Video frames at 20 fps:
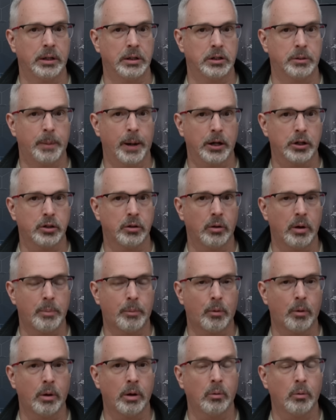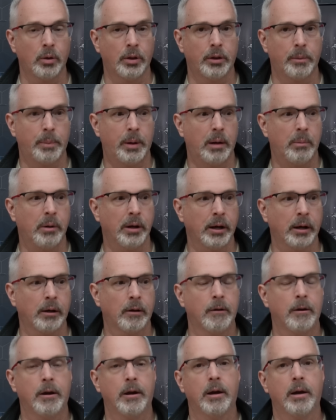inspection report with the public.
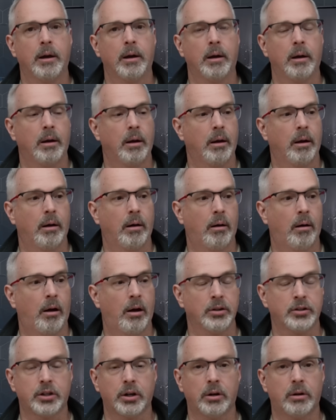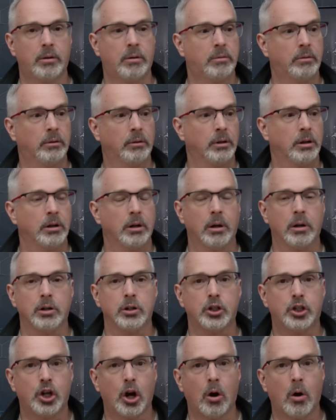Also,
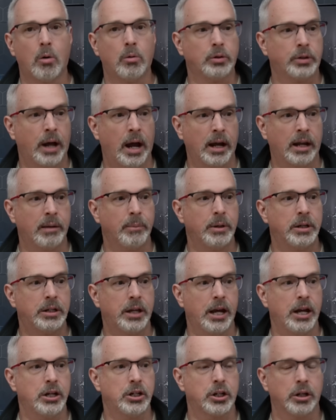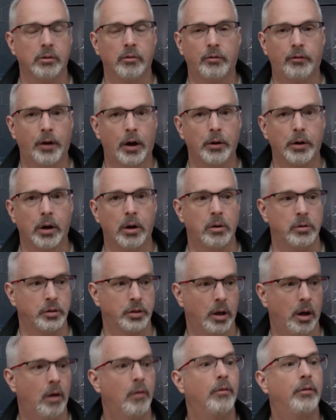show documentation, photos
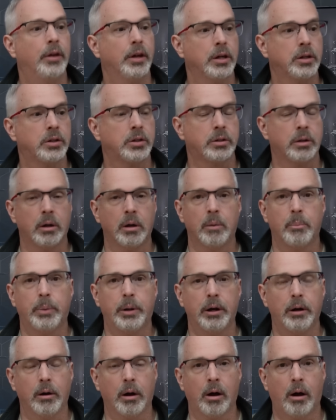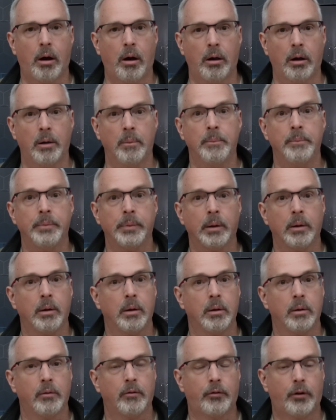of this pier column
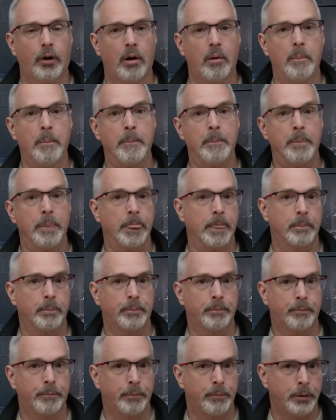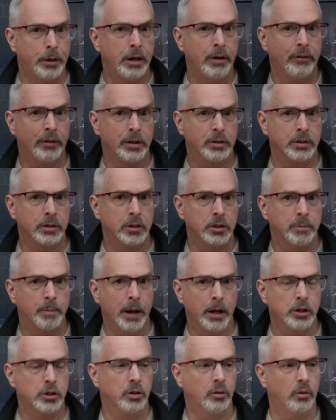from previous
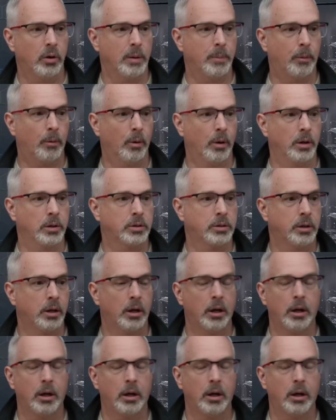inspection reports.